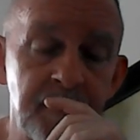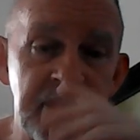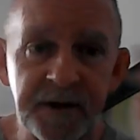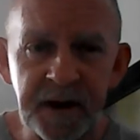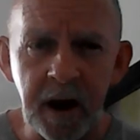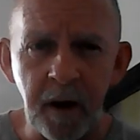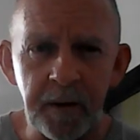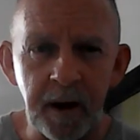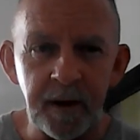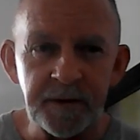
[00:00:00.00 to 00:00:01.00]
that's
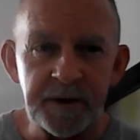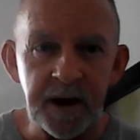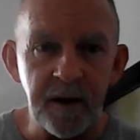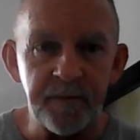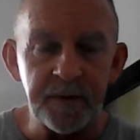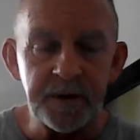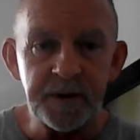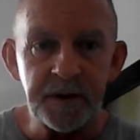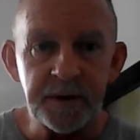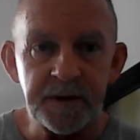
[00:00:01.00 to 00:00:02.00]
called
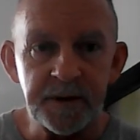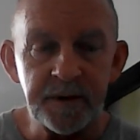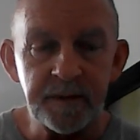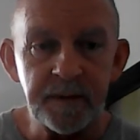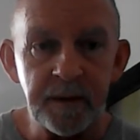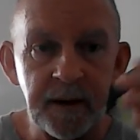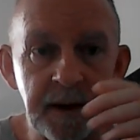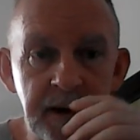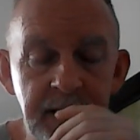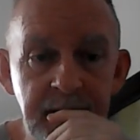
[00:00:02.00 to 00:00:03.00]
unselfishness
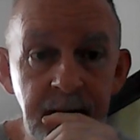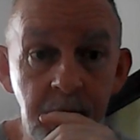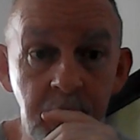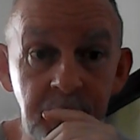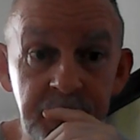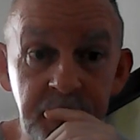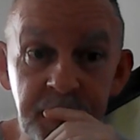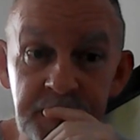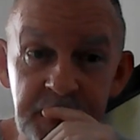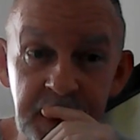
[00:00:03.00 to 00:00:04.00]
hard to
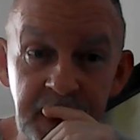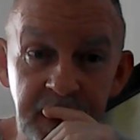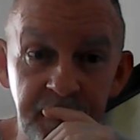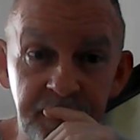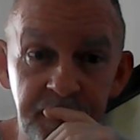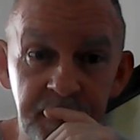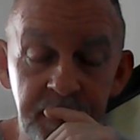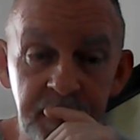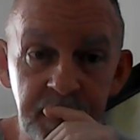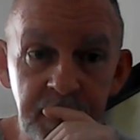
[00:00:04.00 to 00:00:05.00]
achieve
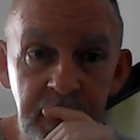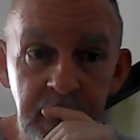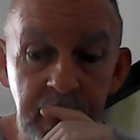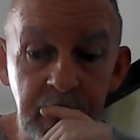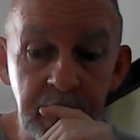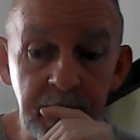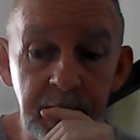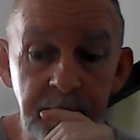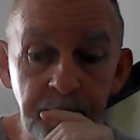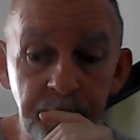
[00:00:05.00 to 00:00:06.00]

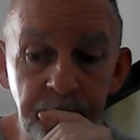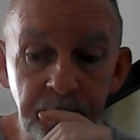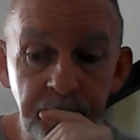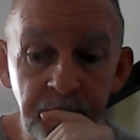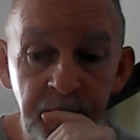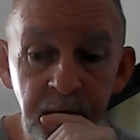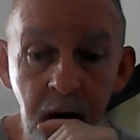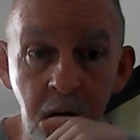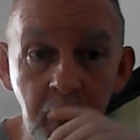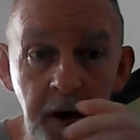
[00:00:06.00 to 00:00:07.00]
uh,
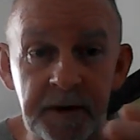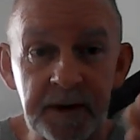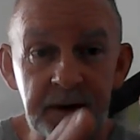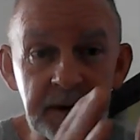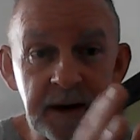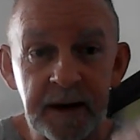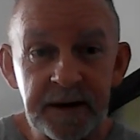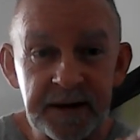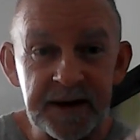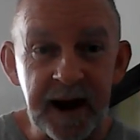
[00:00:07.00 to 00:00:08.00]
hard to
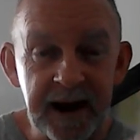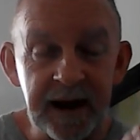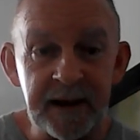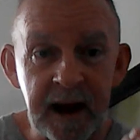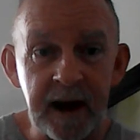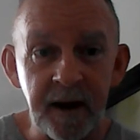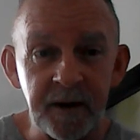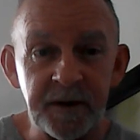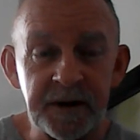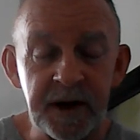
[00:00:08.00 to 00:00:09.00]
stay in that
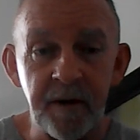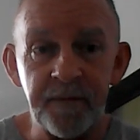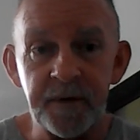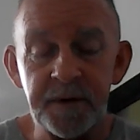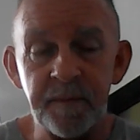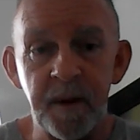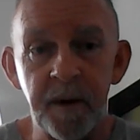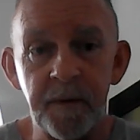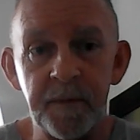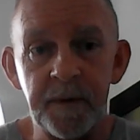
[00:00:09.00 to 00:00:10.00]
unselfish
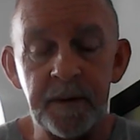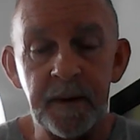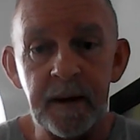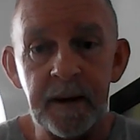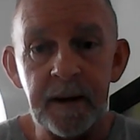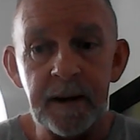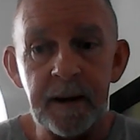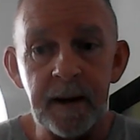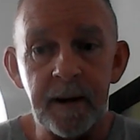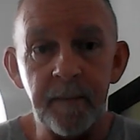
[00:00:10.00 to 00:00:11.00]
mode
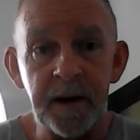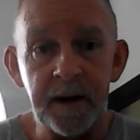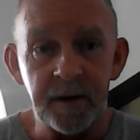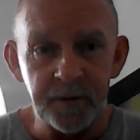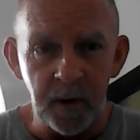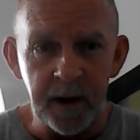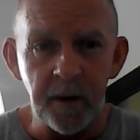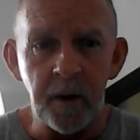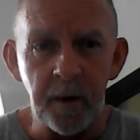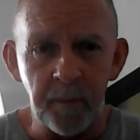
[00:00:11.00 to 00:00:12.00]
uh, because we
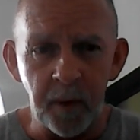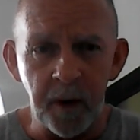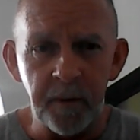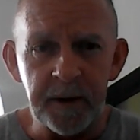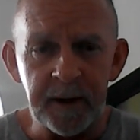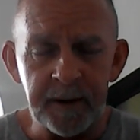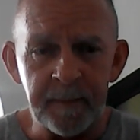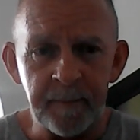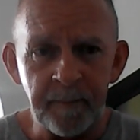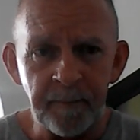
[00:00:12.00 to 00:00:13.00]
are a broken
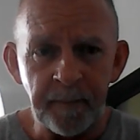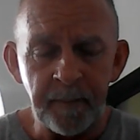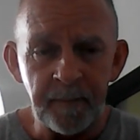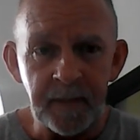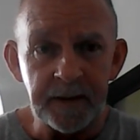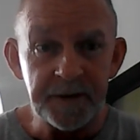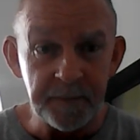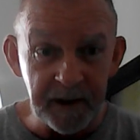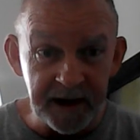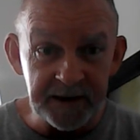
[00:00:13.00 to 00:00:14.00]

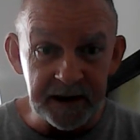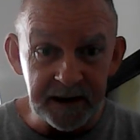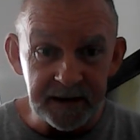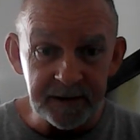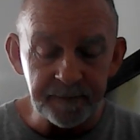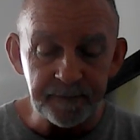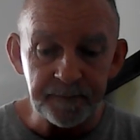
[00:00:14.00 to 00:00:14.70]
species.